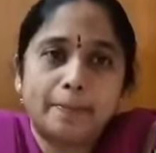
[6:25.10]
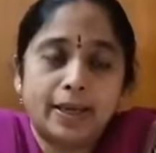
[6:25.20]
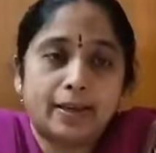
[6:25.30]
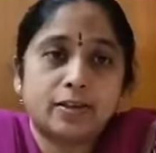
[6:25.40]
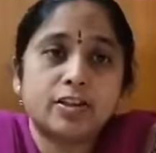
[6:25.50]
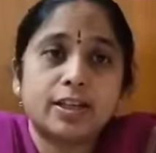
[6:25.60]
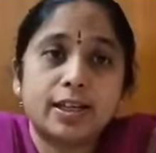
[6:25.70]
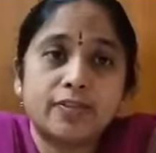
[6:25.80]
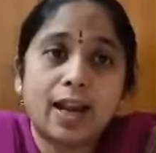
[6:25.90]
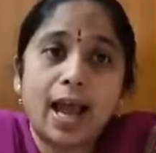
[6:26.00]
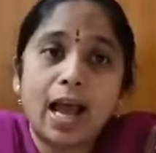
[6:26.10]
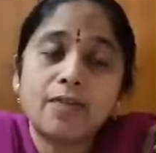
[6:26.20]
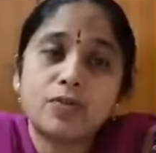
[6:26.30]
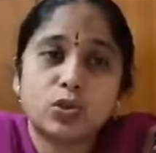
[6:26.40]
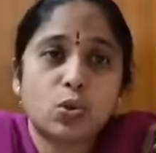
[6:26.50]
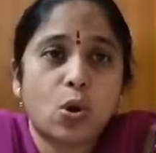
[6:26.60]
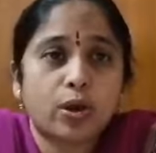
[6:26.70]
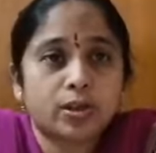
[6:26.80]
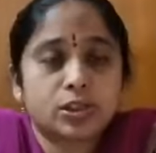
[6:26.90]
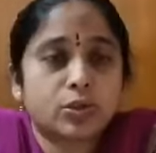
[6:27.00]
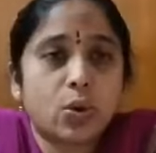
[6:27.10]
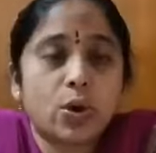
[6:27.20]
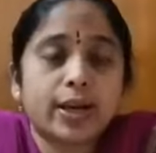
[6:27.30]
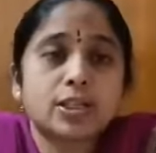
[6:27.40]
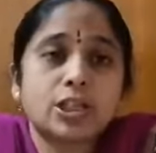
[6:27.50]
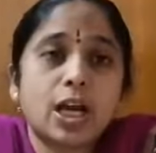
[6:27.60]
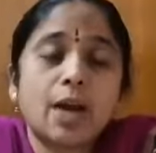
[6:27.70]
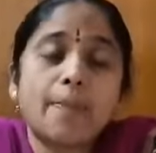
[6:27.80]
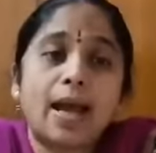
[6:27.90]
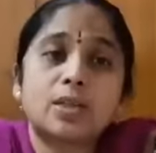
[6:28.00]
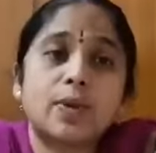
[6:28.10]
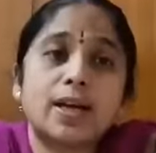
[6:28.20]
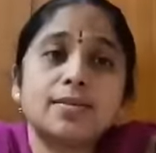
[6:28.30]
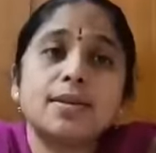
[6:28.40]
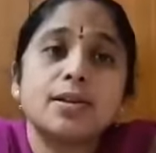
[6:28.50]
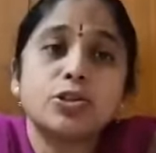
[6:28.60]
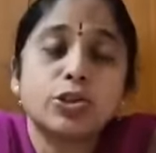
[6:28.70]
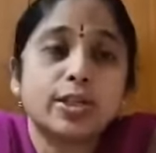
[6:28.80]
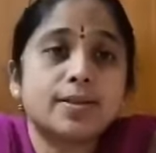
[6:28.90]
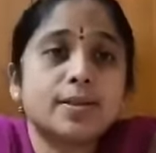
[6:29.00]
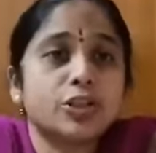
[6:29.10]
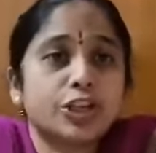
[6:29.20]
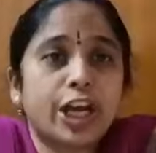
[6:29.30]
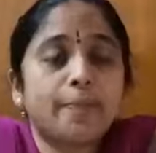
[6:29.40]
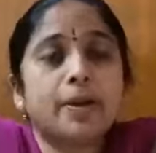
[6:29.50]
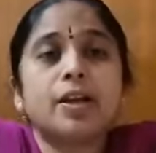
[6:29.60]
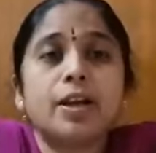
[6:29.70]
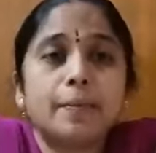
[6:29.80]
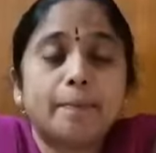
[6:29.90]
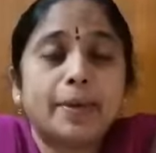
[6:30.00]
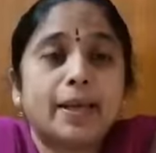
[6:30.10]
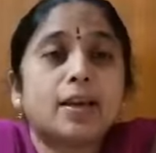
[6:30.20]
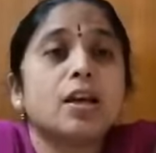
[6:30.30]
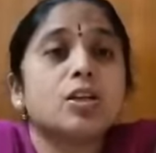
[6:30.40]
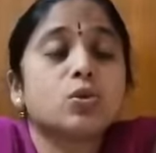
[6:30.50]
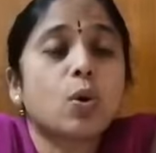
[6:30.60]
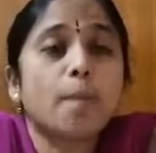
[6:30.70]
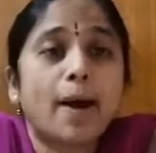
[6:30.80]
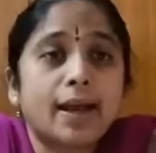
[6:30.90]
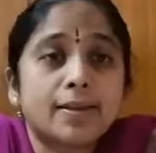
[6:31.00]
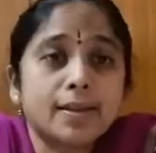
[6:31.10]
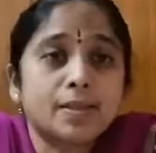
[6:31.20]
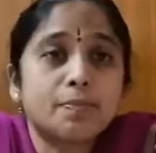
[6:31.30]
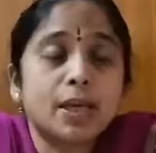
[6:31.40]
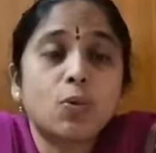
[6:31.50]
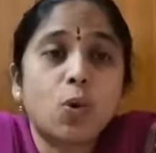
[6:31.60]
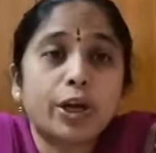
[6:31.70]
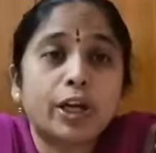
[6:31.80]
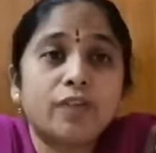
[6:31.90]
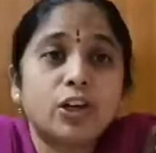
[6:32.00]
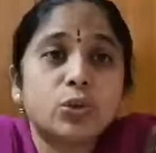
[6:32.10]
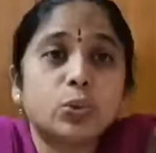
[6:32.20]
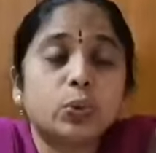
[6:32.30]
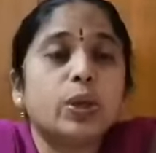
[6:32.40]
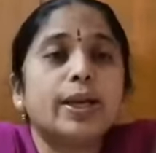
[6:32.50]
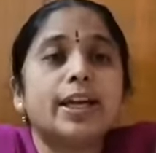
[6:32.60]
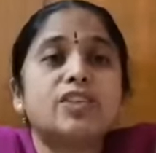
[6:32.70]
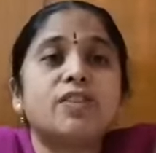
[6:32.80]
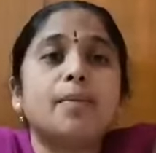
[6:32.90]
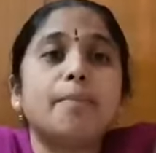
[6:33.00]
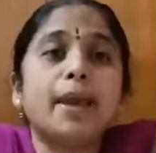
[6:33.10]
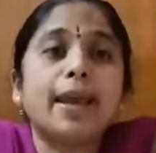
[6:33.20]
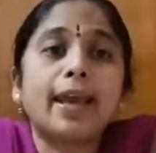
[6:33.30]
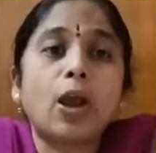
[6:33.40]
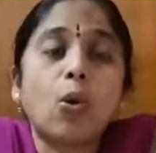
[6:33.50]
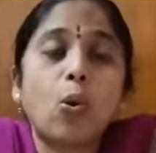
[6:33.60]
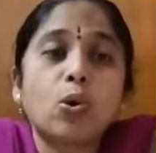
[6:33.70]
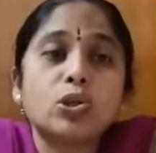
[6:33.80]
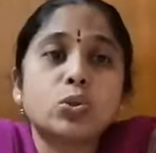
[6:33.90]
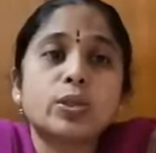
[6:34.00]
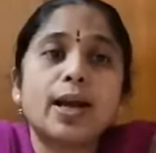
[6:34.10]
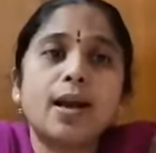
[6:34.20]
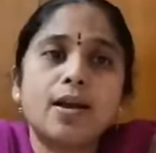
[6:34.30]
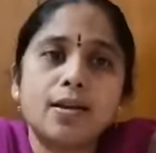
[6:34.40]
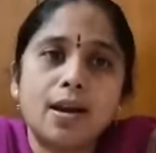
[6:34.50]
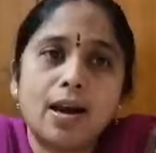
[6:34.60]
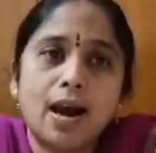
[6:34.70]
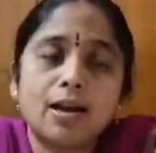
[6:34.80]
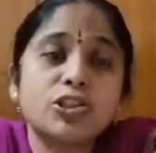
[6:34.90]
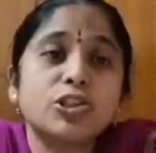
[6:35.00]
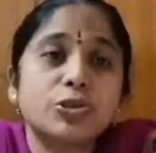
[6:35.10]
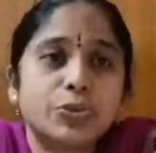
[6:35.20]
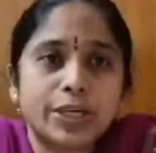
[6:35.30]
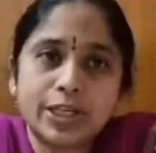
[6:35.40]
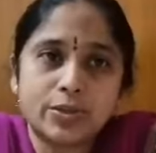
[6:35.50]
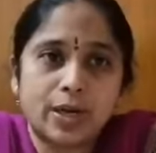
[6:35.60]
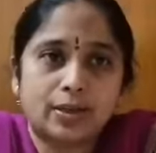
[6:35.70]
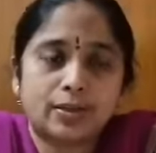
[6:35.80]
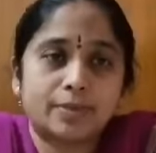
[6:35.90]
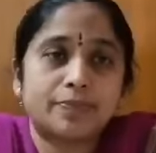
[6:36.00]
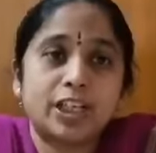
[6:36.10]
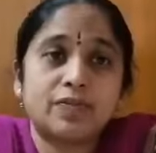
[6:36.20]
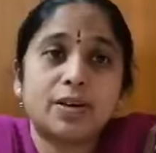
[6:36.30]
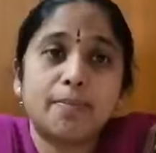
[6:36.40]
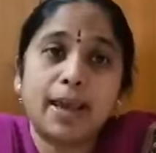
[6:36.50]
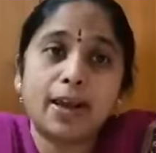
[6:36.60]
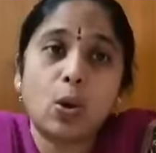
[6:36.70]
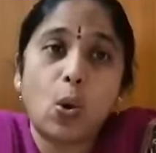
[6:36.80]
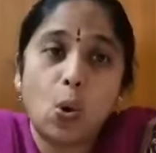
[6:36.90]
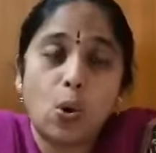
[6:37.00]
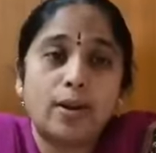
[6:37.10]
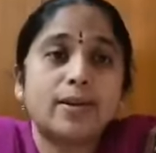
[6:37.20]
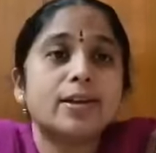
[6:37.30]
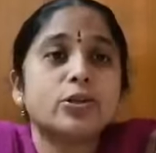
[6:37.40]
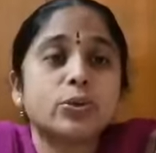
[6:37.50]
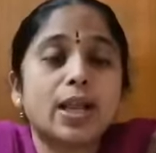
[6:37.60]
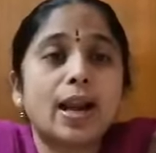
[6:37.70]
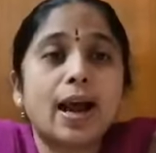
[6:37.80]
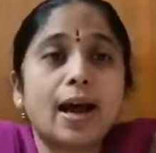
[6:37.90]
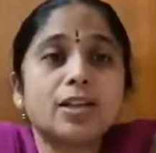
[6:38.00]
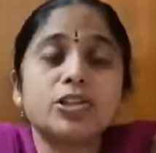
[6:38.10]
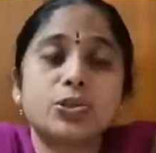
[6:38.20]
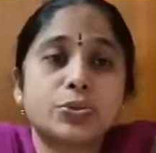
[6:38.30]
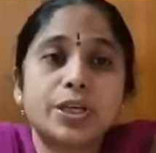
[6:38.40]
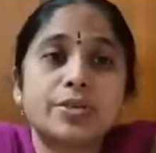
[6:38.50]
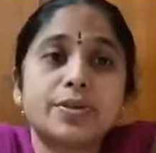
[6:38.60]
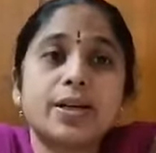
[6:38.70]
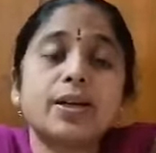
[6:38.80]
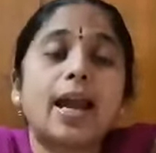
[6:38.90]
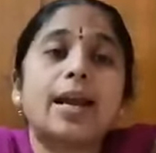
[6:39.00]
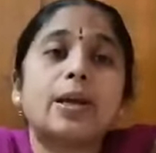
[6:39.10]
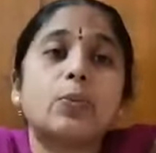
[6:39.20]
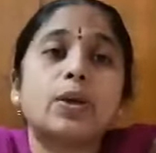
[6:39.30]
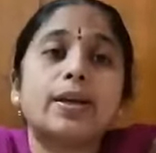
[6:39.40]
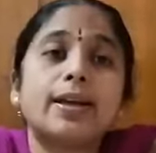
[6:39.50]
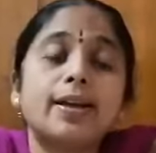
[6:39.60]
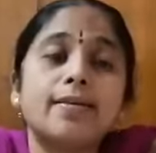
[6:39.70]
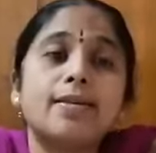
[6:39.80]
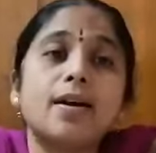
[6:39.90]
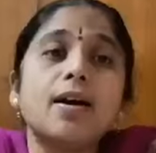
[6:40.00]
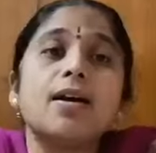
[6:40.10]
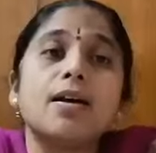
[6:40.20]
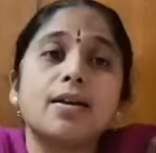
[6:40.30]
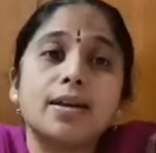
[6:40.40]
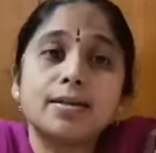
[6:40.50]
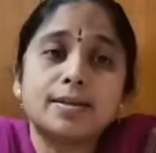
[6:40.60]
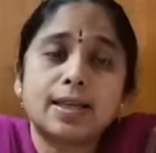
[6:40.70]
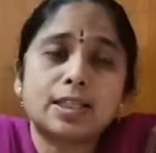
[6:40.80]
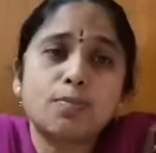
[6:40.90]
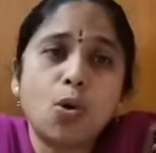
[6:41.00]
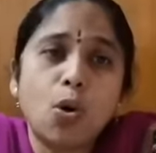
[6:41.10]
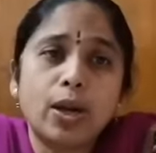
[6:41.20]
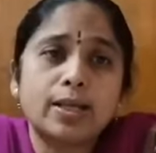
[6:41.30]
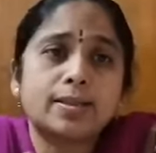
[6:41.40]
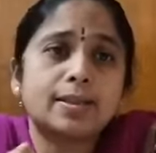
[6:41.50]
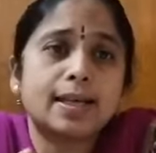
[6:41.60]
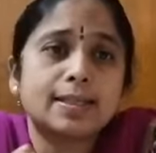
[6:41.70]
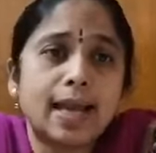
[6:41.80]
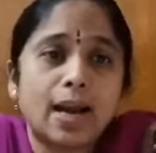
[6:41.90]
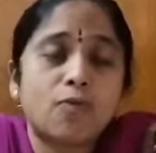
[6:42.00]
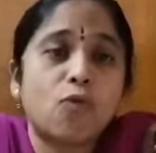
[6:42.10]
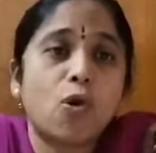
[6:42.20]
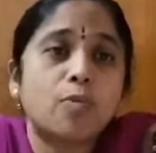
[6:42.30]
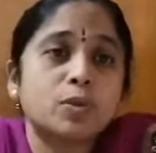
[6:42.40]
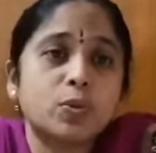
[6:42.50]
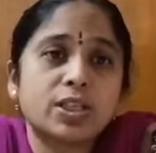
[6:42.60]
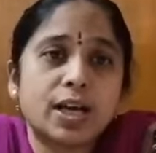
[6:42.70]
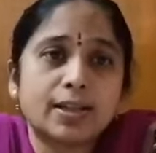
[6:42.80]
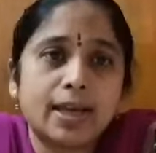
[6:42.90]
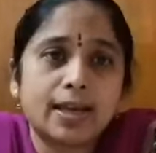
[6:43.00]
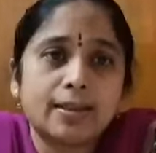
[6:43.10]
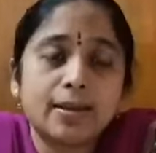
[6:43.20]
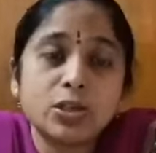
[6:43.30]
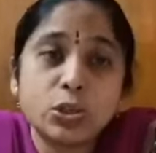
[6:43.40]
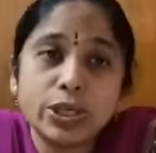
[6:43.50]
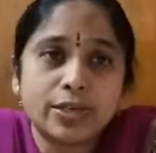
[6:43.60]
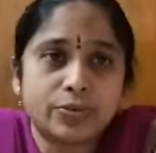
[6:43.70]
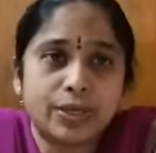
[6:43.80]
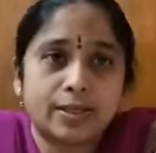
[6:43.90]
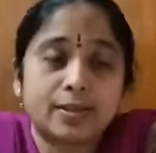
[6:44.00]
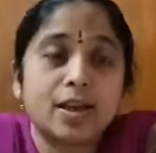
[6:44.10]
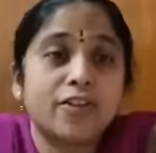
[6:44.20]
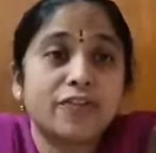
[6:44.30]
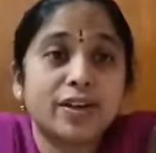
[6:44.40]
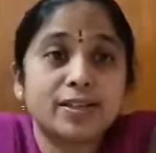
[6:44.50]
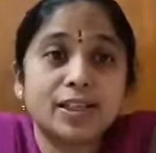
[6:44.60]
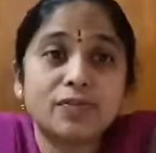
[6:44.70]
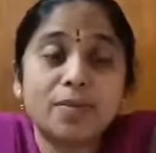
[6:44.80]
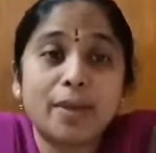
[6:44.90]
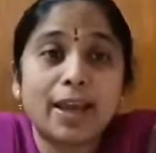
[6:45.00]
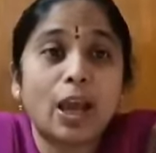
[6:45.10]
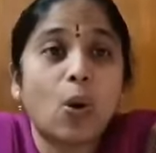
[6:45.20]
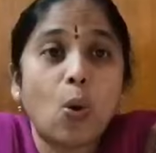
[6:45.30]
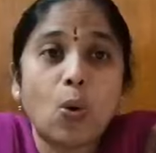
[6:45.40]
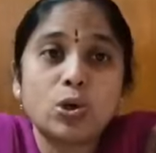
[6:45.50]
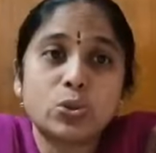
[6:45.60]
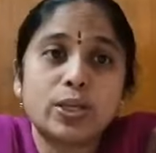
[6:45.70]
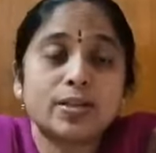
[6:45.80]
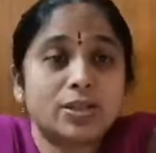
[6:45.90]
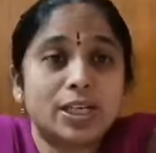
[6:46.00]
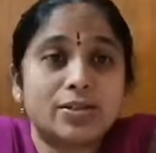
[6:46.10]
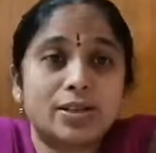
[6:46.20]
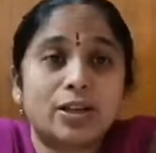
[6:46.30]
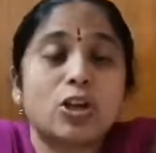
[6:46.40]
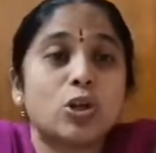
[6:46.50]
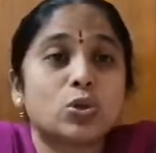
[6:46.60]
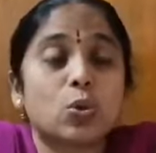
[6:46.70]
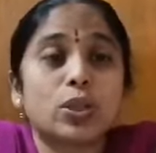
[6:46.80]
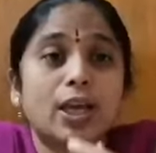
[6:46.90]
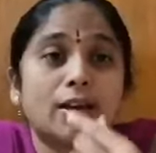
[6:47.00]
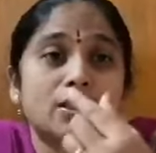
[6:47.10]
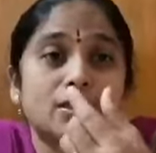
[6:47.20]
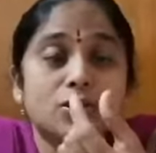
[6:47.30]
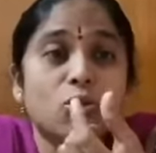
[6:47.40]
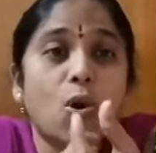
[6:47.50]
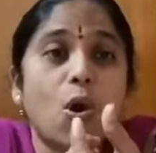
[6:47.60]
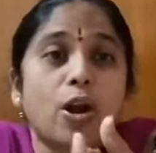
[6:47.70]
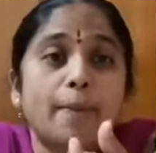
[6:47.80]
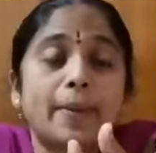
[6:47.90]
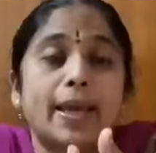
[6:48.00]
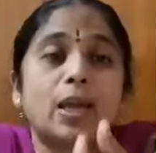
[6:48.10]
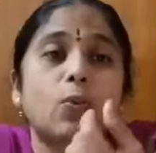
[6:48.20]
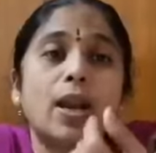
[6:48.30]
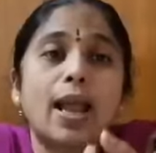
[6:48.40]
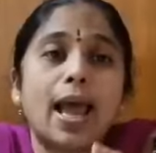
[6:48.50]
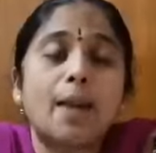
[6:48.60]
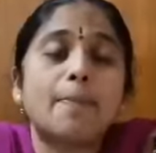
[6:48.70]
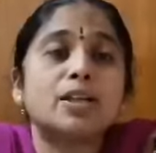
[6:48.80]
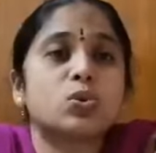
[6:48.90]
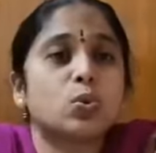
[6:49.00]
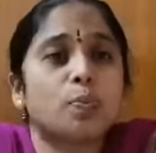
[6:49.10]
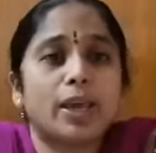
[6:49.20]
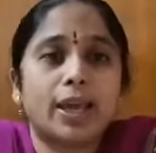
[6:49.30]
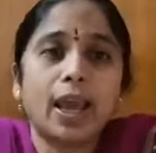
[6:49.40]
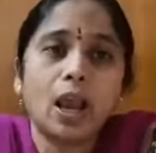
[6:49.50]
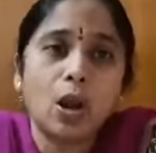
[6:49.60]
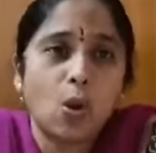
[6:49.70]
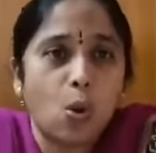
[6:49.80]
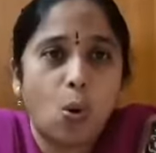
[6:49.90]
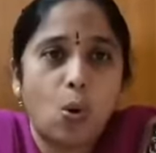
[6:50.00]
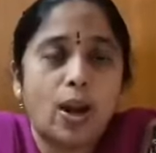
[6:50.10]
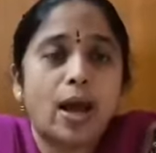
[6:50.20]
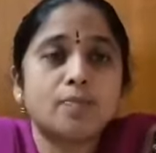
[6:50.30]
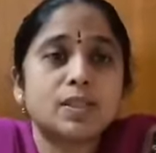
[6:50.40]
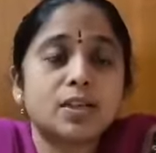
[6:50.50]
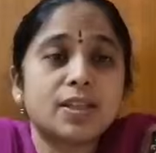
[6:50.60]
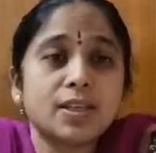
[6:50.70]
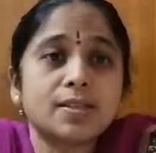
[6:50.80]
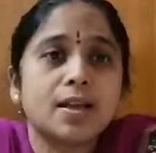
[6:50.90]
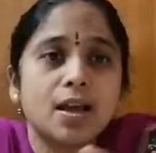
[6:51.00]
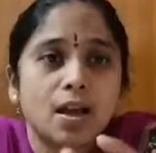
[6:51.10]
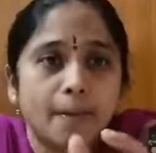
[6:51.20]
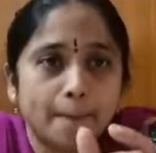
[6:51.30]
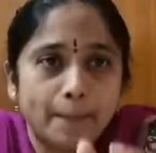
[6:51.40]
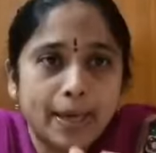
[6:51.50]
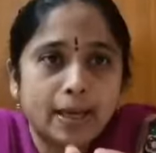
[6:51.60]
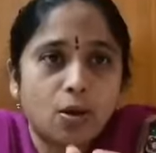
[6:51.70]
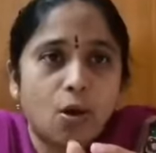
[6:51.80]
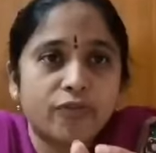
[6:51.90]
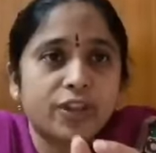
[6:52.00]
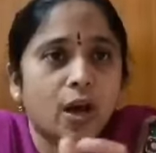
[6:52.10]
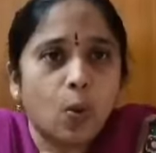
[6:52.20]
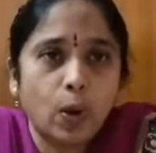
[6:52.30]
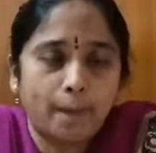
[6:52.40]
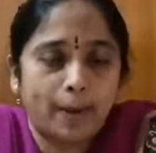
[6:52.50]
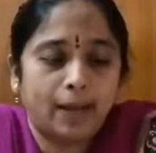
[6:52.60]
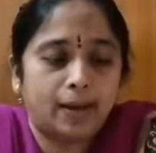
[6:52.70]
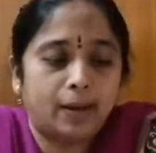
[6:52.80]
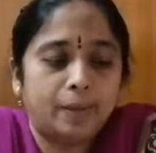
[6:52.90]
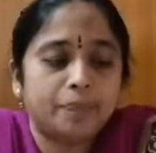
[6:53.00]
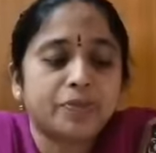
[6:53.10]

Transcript: beak. It will have strong and sharp as well as chisel shaped beak. So by this beak, what it will do? It will make a hole to the large tree trunk. It will make hole to the large tree trunk, and it will eat the insects, small insects and worms which are there in the tree trunks. First, it will make a hole to the tree trunk. So their strong beak will help us to make a hole. Observe this beak of the woodpecker.